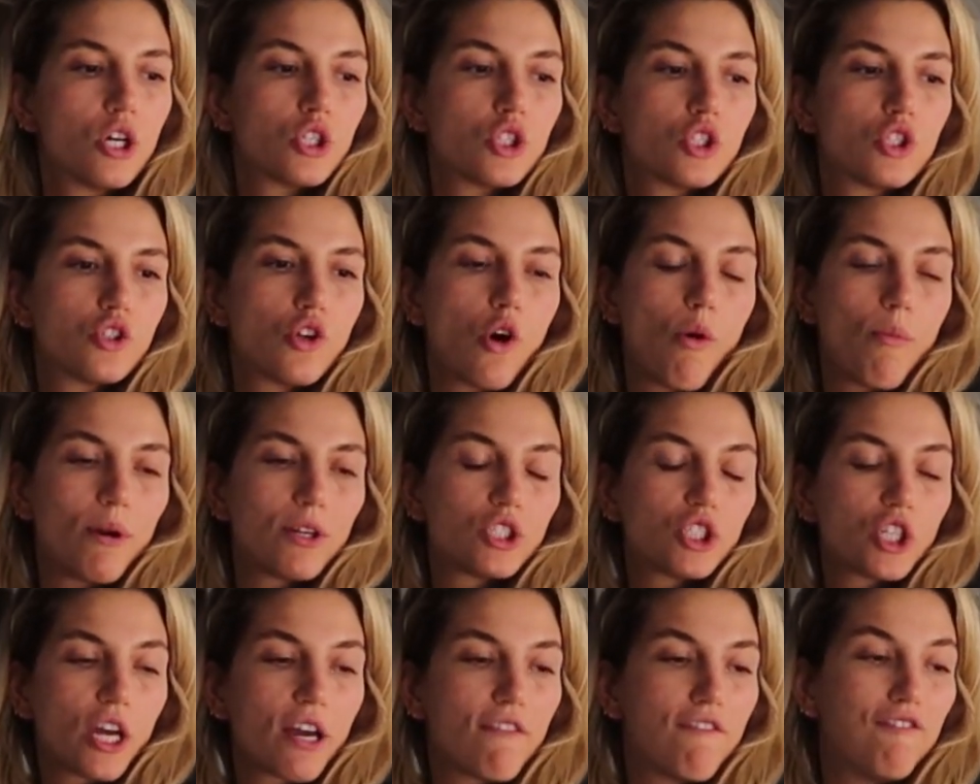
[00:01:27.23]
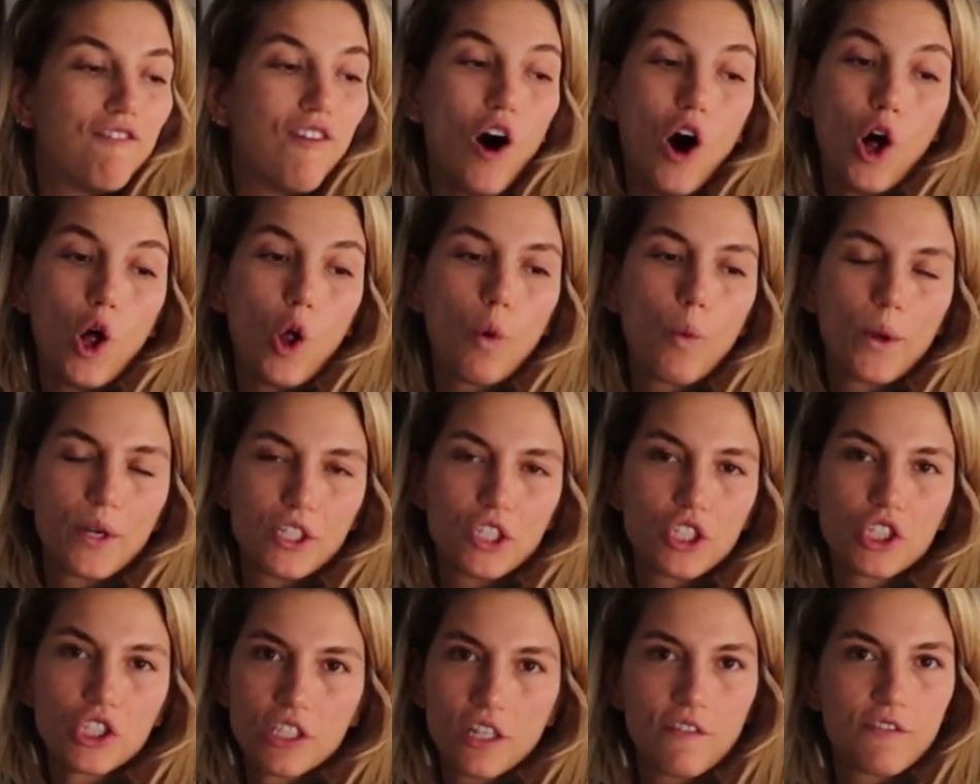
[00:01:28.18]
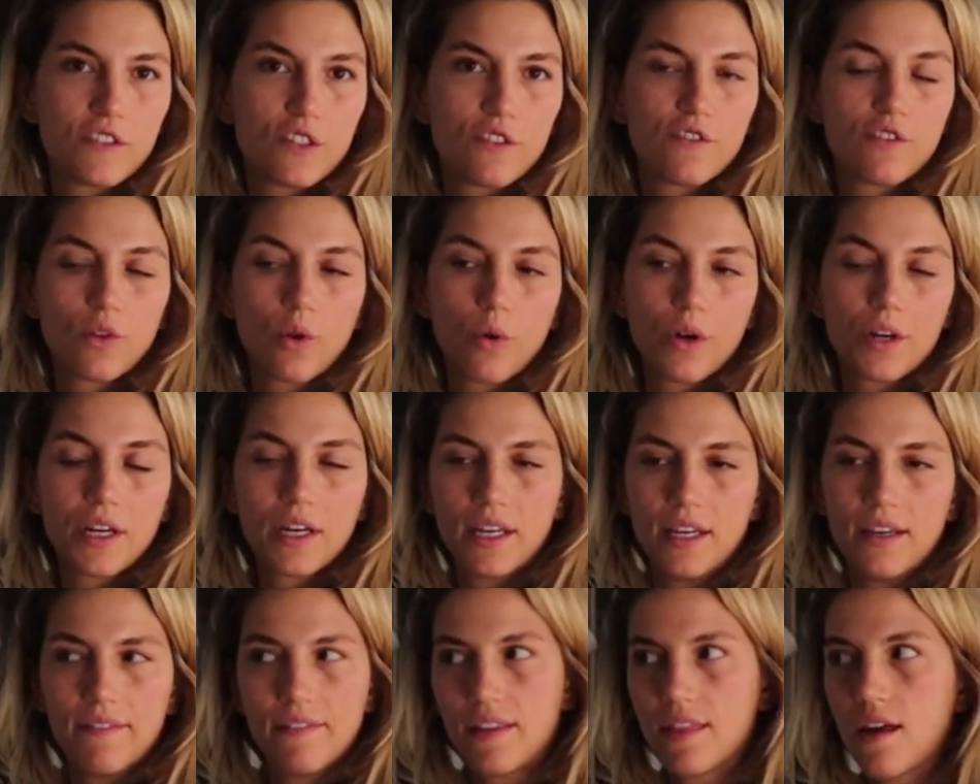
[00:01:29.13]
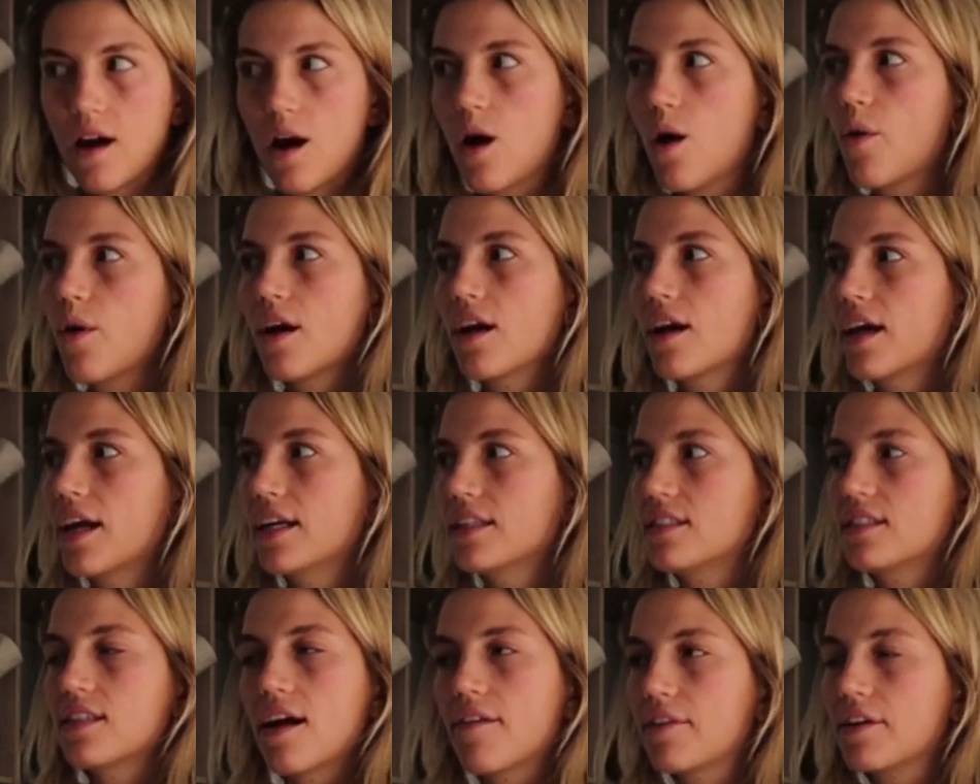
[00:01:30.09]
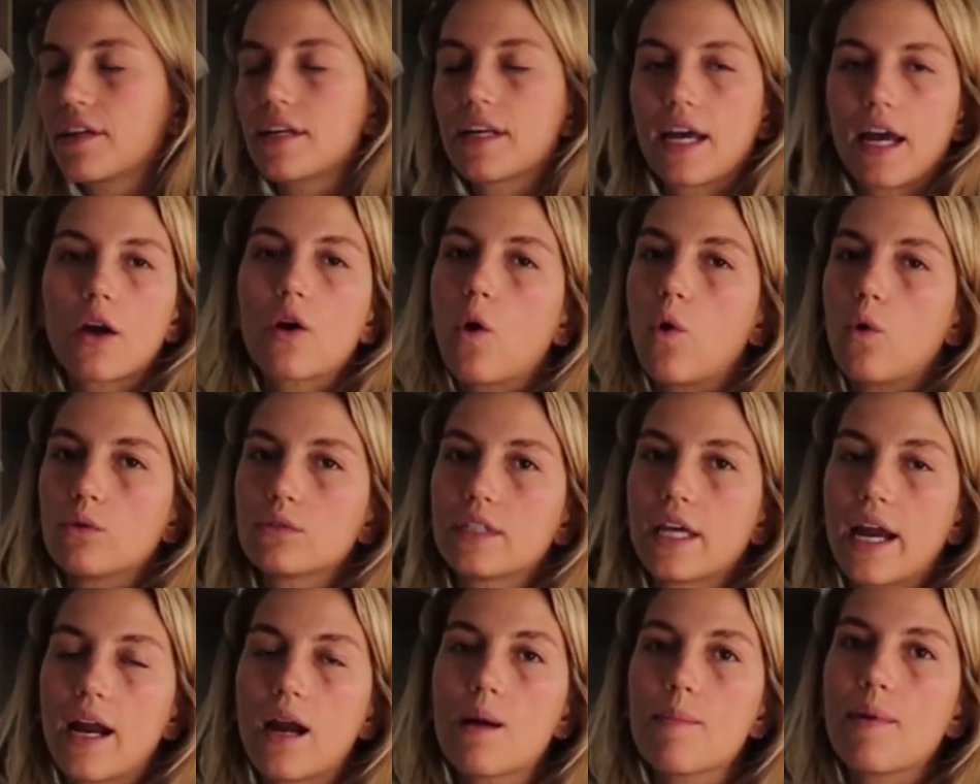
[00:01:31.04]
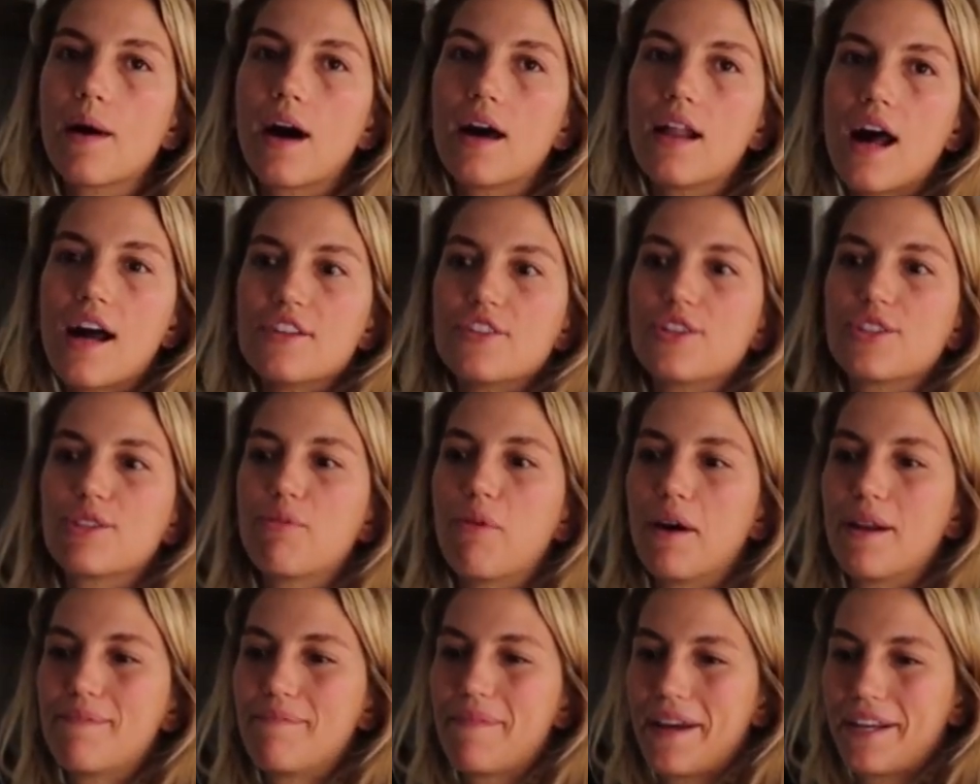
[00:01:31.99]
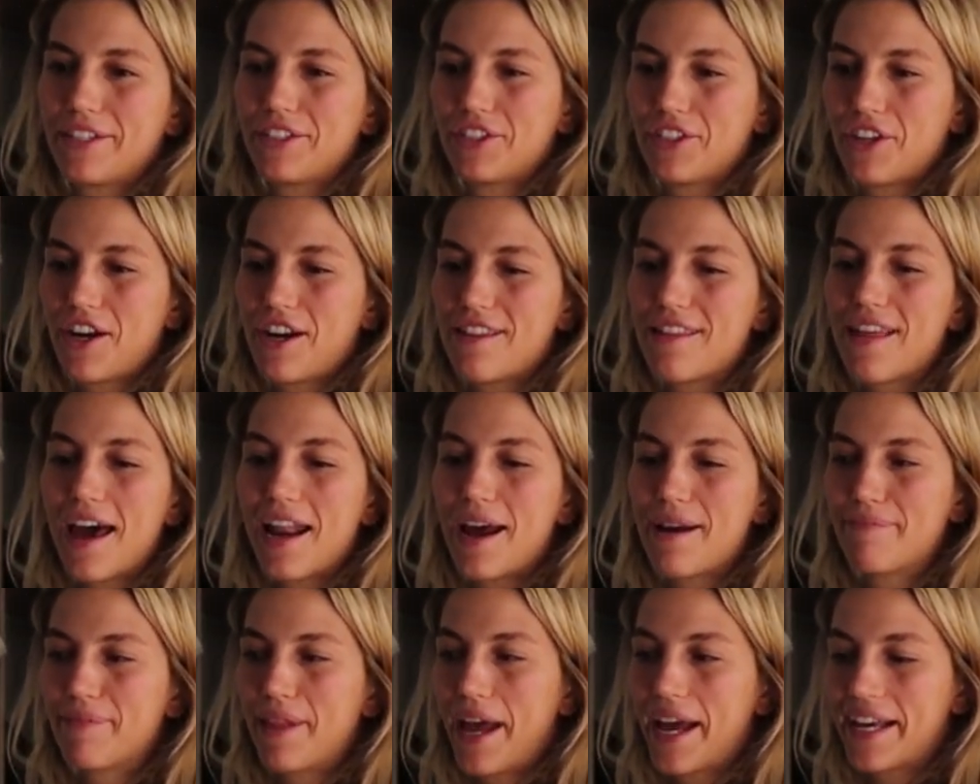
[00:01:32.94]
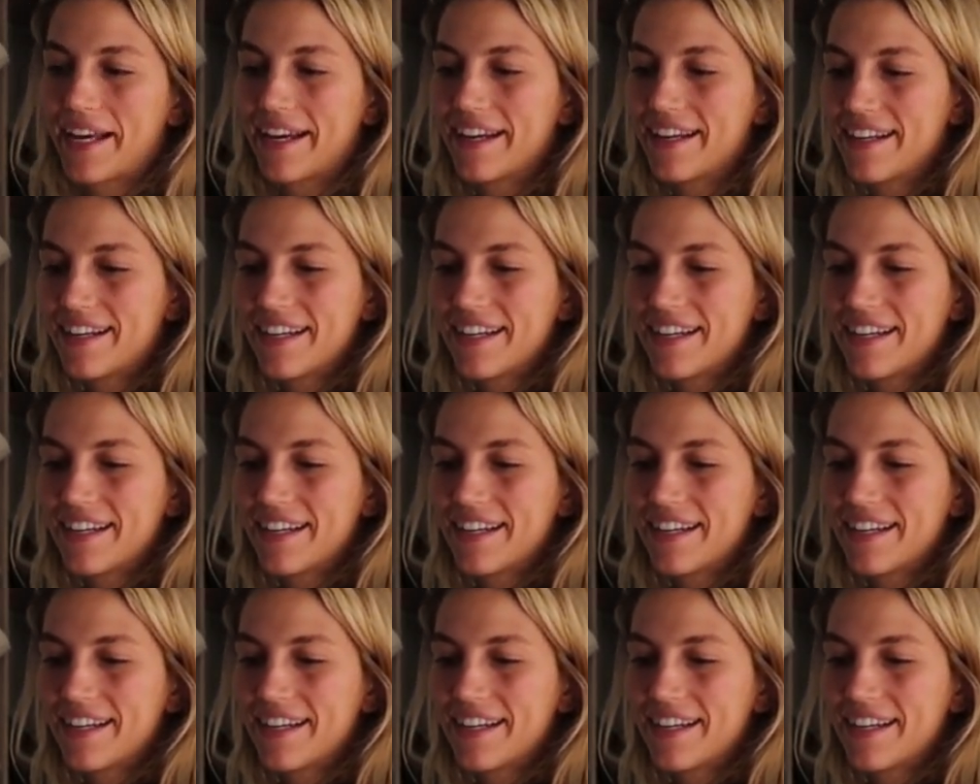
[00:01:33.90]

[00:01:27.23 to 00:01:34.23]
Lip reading: so much like fall winter stuff to Florida, even though it's never gonna get cold there, but I just want to make sure that I'm like